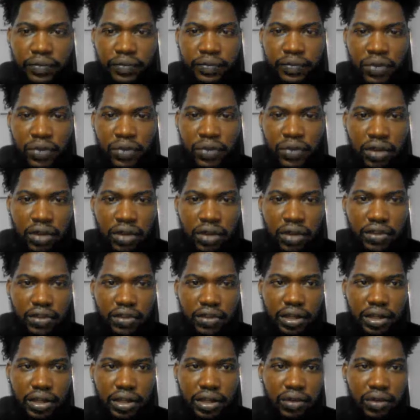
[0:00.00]
Let's say
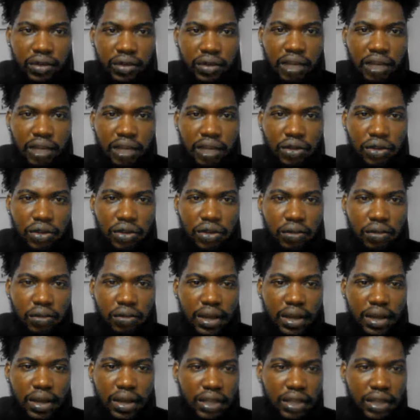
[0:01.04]
under makeup
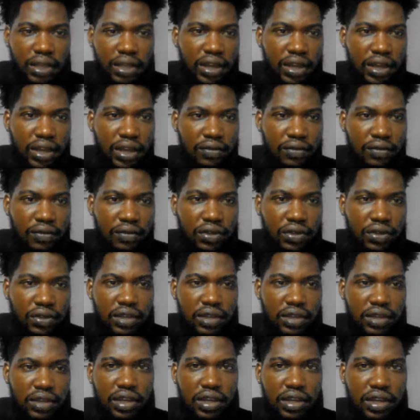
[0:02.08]
and we have content here.
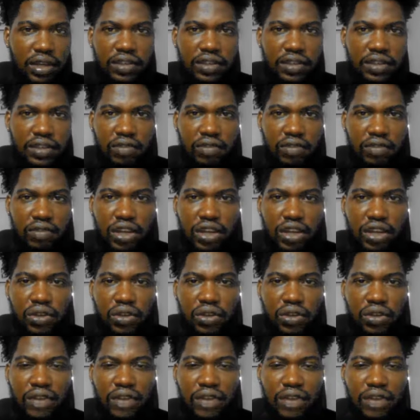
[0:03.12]
Let's say click on add
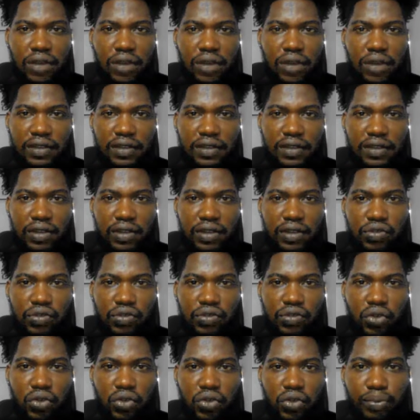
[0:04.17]
to cart there. You see what will
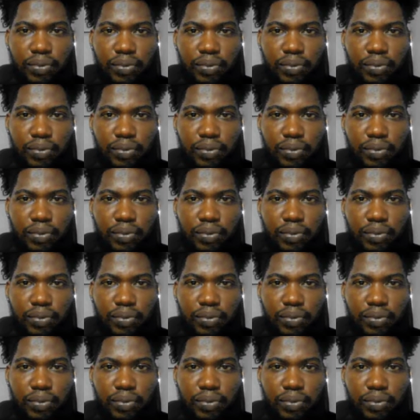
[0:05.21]
happen.